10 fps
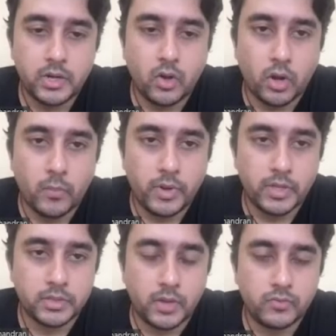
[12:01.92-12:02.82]
the
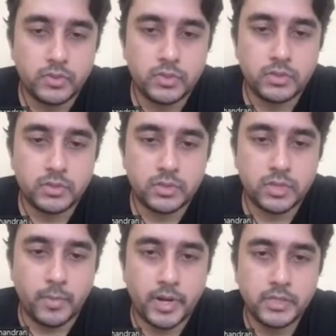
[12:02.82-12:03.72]
documentation. I've just
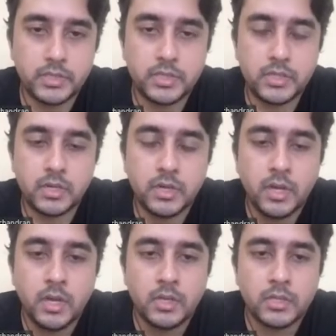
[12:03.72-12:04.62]
summarized
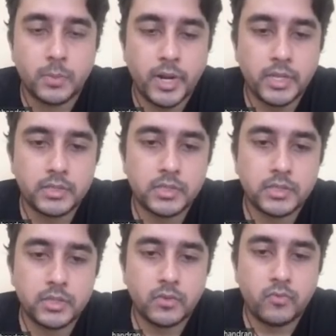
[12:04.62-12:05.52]

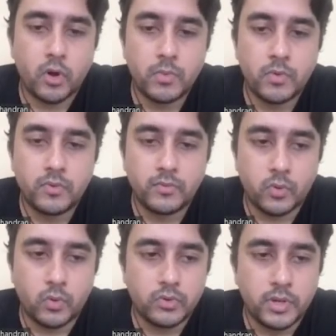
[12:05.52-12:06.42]
this in the form of a
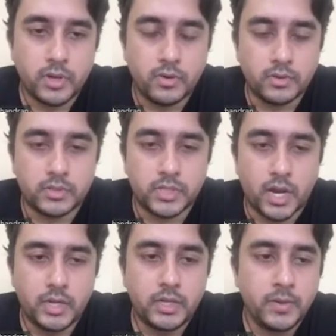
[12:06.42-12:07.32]
flow
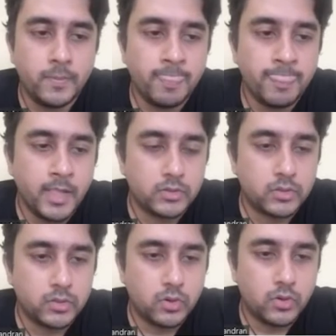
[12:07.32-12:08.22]
chart.
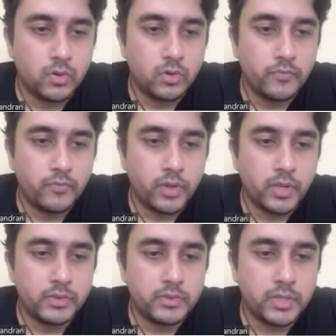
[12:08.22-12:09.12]
So if you
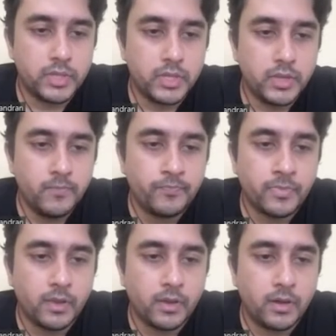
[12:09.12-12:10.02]
can see,
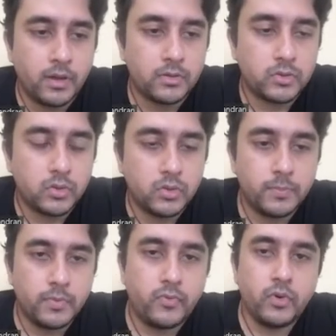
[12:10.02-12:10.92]

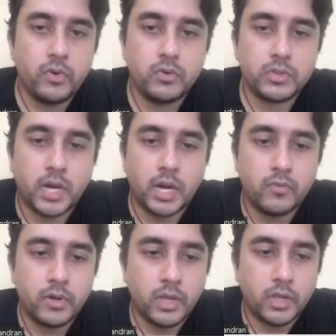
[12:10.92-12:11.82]
before you
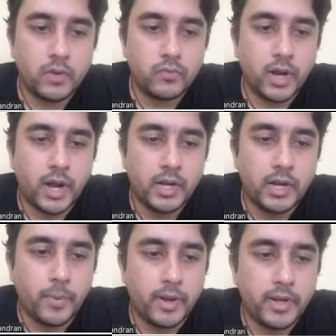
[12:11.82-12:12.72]
start working, you have to add
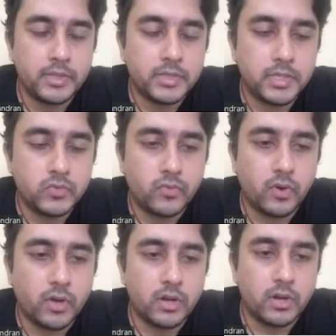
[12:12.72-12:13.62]
dependencies
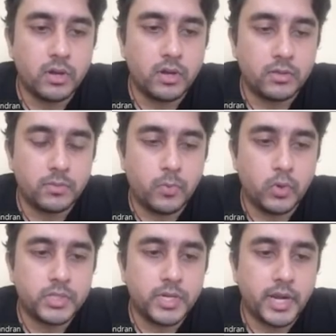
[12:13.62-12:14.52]
for the
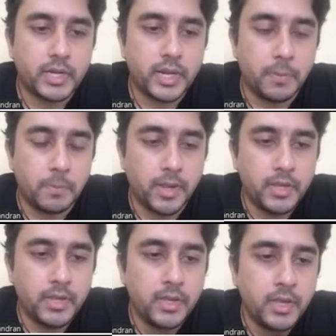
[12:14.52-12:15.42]
post detector
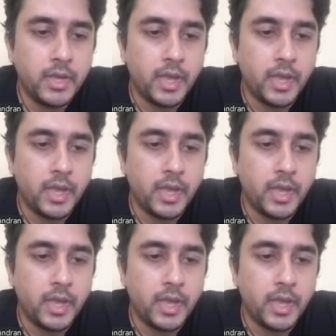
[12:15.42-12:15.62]
API,